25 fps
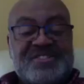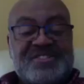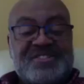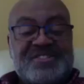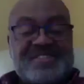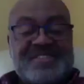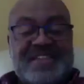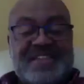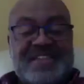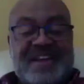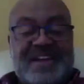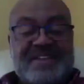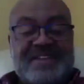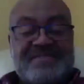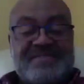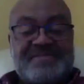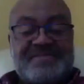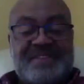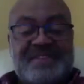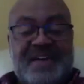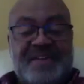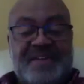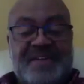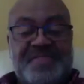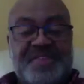I
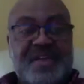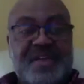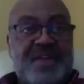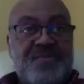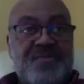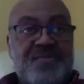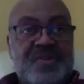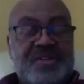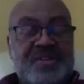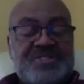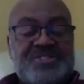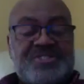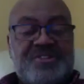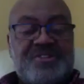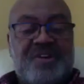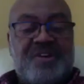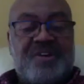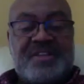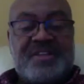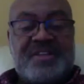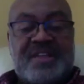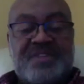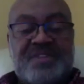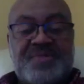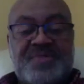think I really started at
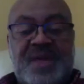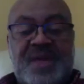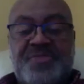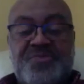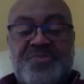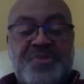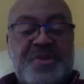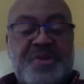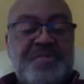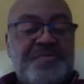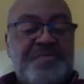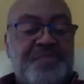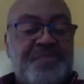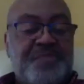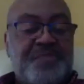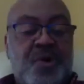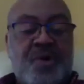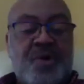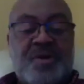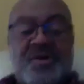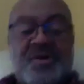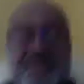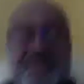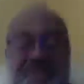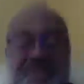around 3 or 4.
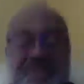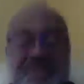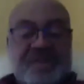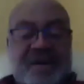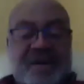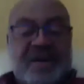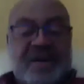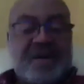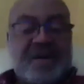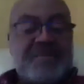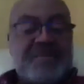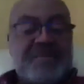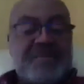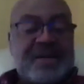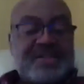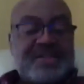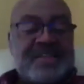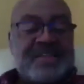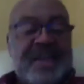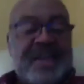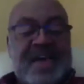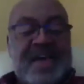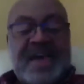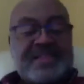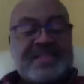My
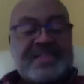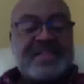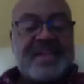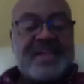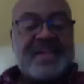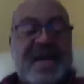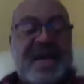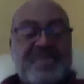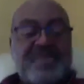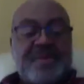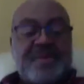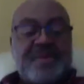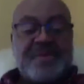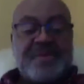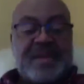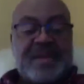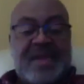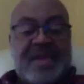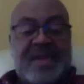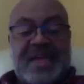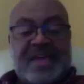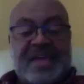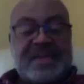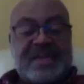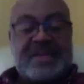dad got me
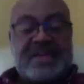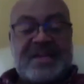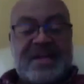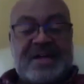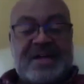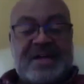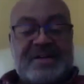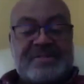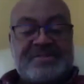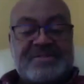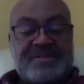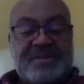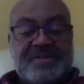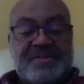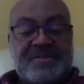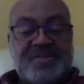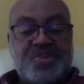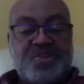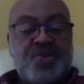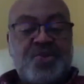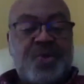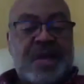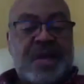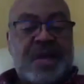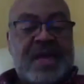playing
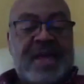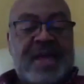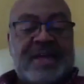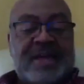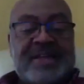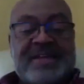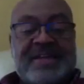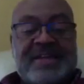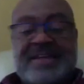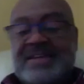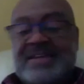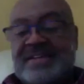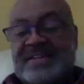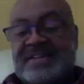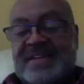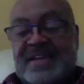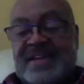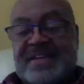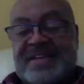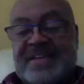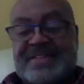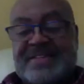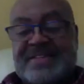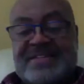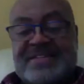ukulele, and
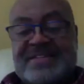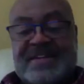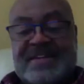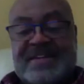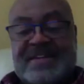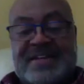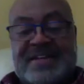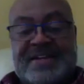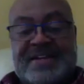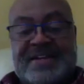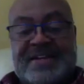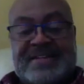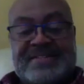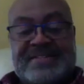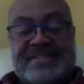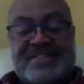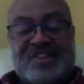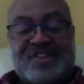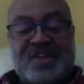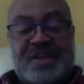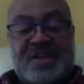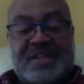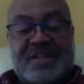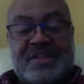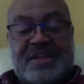I
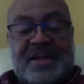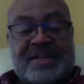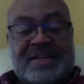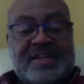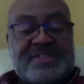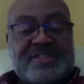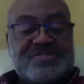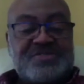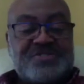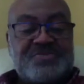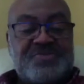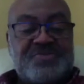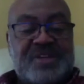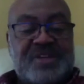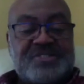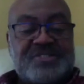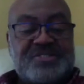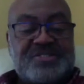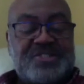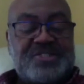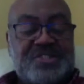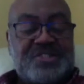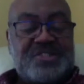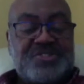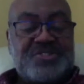guess the
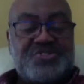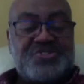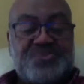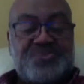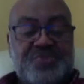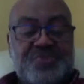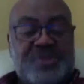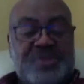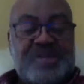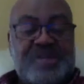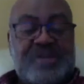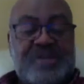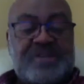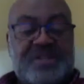rest is history.